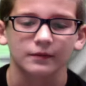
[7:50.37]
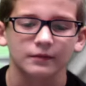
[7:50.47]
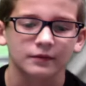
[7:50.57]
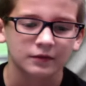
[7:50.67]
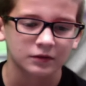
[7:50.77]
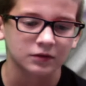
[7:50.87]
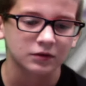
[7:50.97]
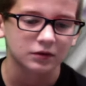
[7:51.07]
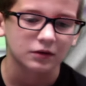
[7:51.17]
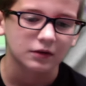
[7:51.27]

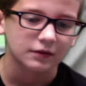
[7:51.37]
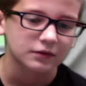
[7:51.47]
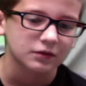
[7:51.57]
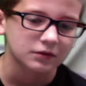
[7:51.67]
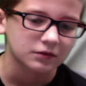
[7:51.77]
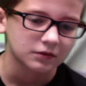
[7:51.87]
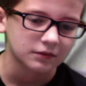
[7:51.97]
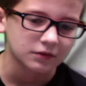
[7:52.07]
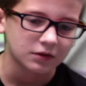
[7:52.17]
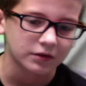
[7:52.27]

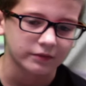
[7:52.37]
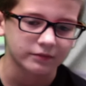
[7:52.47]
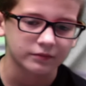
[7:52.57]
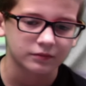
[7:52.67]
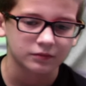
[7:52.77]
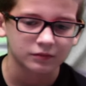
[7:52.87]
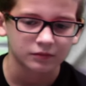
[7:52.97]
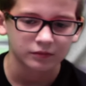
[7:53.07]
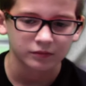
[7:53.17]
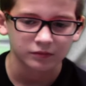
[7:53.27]

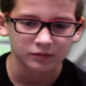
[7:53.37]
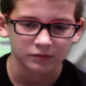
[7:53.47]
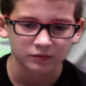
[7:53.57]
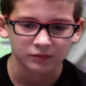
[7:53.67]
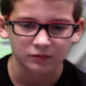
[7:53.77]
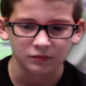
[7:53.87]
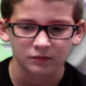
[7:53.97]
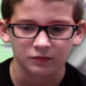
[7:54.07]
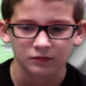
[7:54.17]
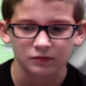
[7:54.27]

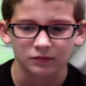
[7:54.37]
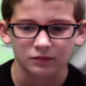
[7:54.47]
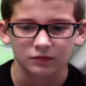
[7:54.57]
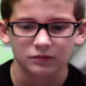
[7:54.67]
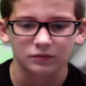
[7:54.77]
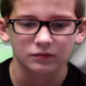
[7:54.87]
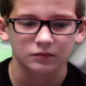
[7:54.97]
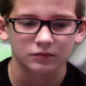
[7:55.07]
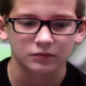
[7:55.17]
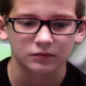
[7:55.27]

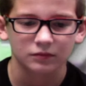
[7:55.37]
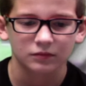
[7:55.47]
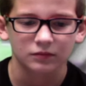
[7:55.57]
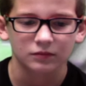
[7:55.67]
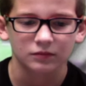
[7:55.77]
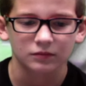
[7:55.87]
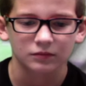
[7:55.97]
This person isn't speaking.